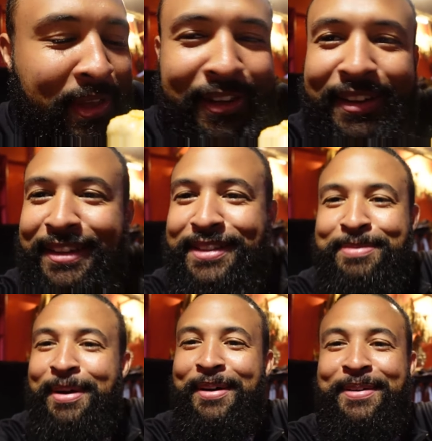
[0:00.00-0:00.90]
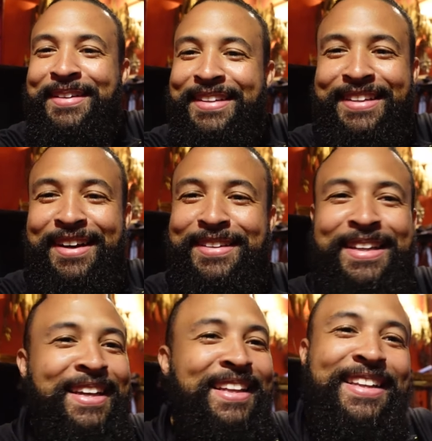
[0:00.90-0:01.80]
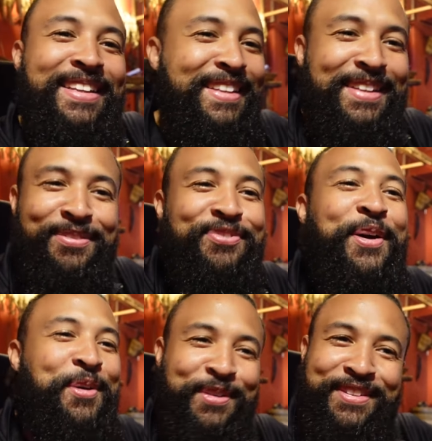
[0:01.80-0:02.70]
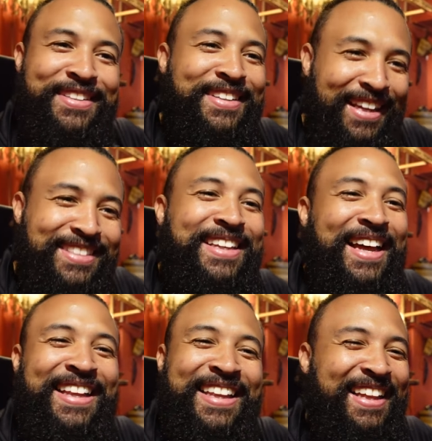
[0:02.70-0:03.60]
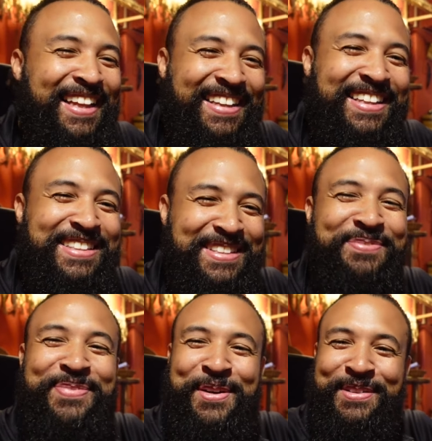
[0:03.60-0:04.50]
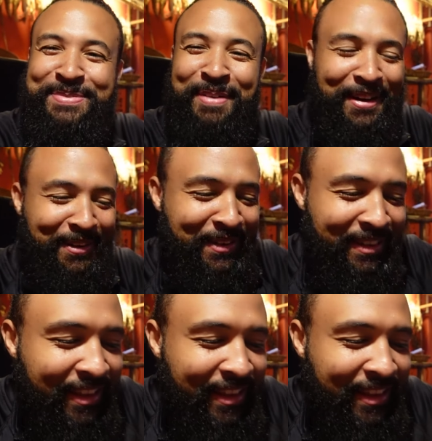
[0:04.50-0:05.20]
Look at this smile. You can't, food, that's the, this is the food smile.